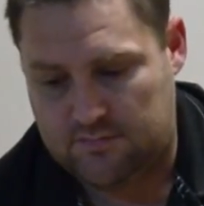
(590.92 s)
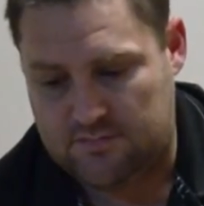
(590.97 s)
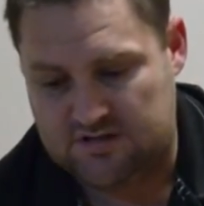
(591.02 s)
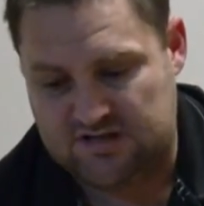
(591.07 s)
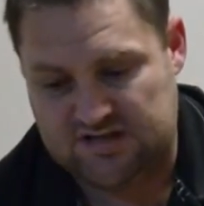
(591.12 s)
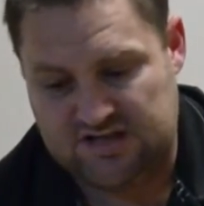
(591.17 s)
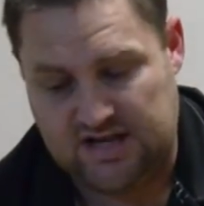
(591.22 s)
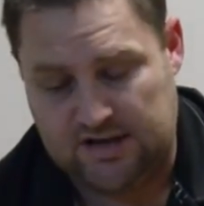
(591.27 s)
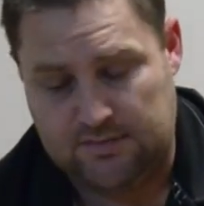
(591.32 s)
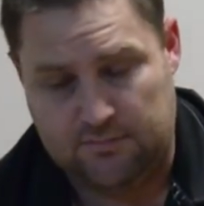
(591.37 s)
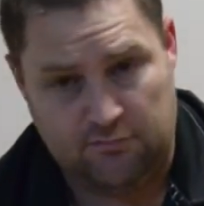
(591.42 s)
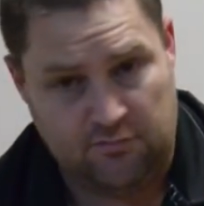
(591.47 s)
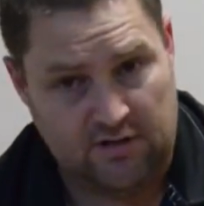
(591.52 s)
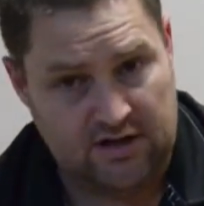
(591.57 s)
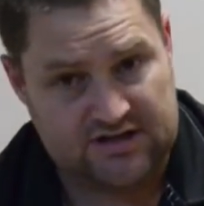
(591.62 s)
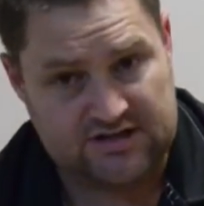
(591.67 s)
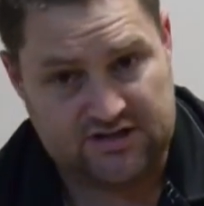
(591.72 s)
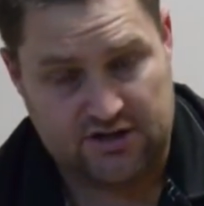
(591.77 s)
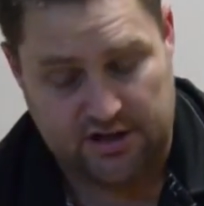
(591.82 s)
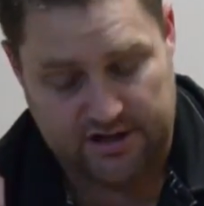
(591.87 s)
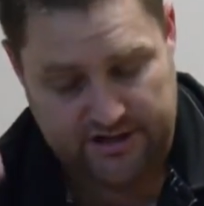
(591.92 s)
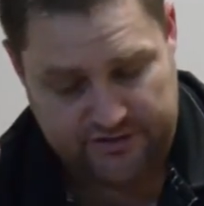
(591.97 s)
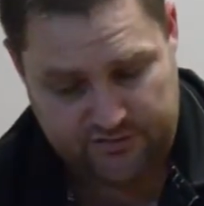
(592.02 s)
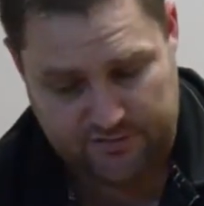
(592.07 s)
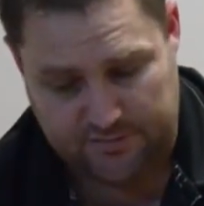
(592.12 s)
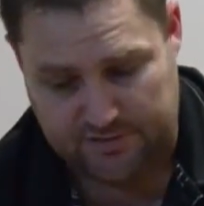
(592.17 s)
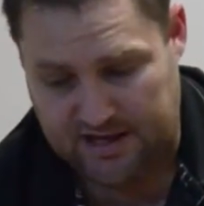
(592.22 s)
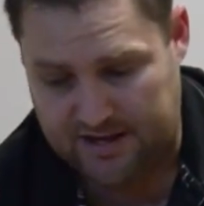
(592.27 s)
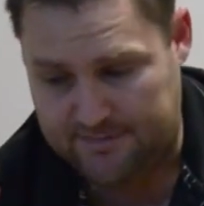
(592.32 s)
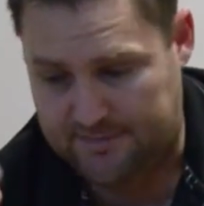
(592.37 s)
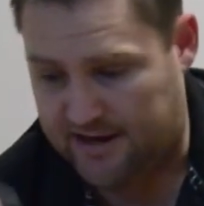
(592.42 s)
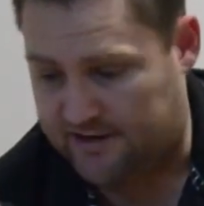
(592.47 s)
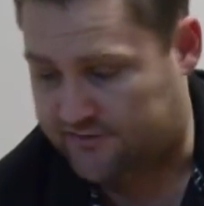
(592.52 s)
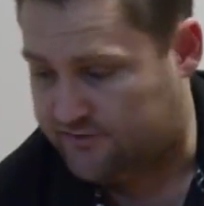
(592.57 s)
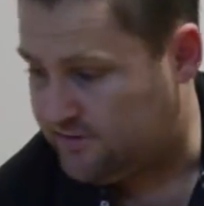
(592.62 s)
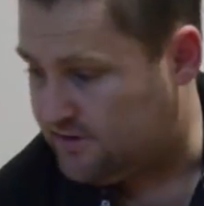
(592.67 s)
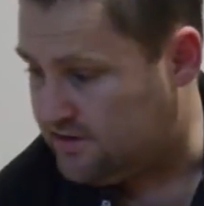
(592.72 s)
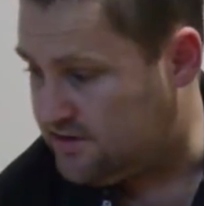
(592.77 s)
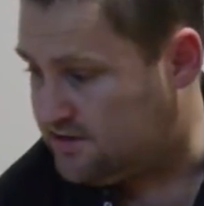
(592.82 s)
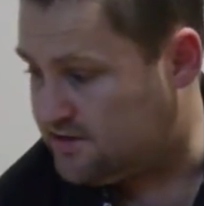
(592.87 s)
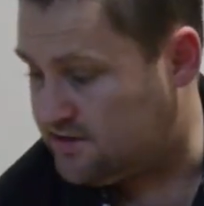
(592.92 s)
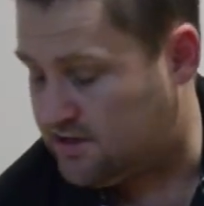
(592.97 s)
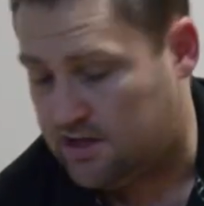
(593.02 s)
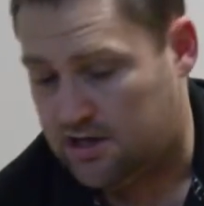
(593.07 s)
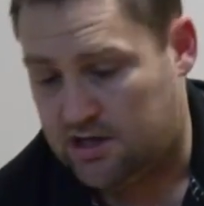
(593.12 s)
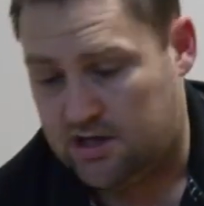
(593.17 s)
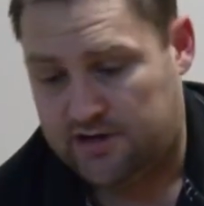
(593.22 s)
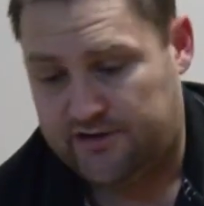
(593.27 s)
seen really sturdy AAA batteries.